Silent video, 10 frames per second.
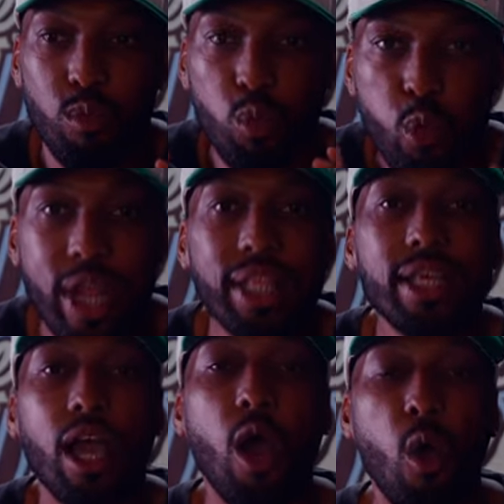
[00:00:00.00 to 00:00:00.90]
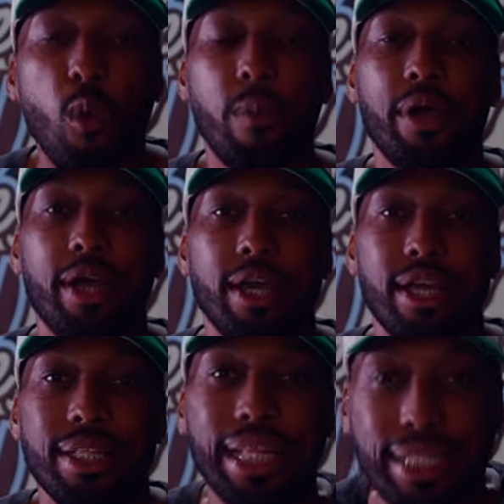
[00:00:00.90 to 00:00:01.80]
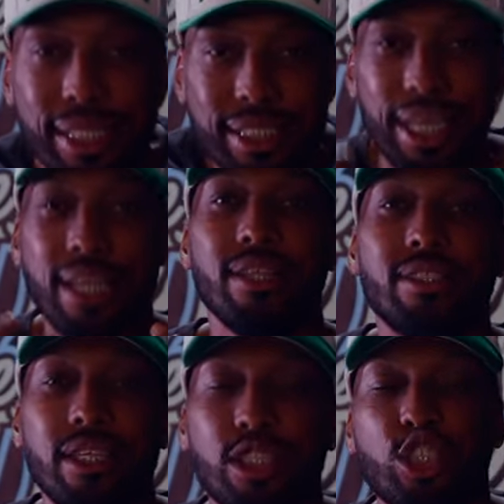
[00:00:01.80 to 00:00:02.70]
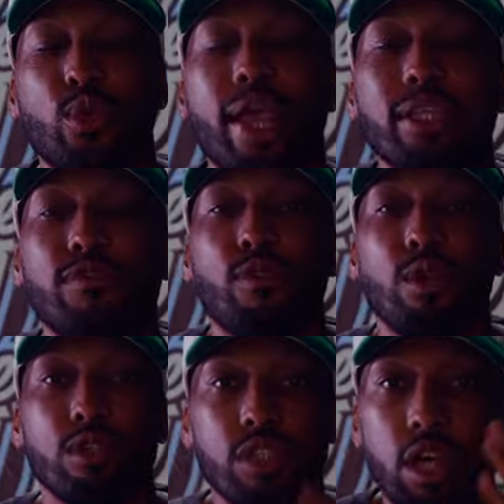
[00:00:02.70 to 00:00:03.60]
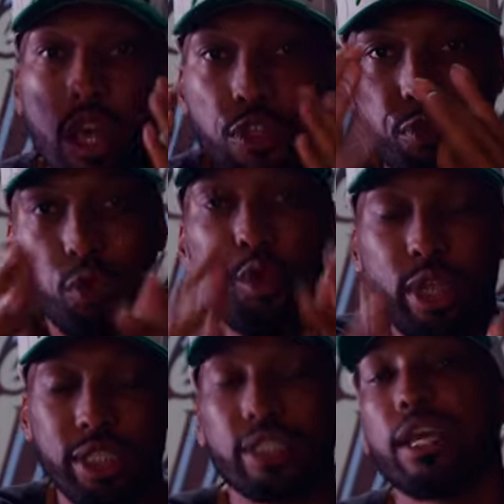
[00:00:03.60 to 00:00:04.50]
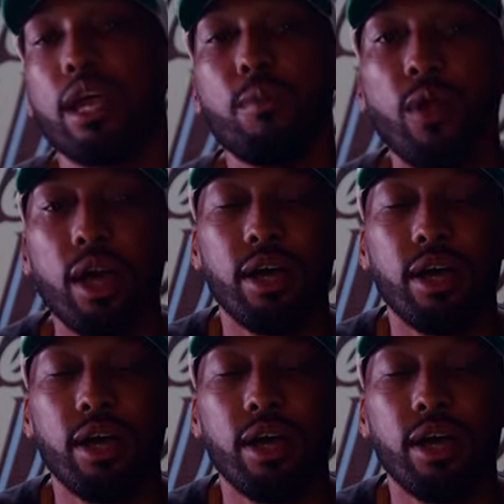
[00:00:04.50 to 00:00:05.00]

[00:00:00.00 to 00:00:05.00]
really hope that this energy transfers through this camera.